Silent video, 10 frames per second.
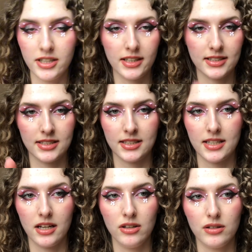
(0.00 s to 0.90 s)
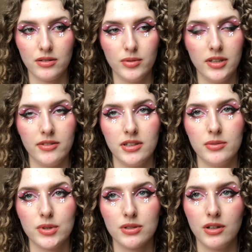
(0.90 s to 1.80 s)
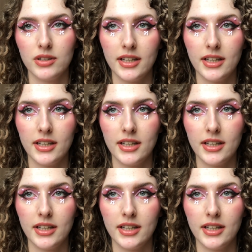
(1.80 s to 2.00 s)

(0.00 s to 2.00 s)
XXL or whatever it was called.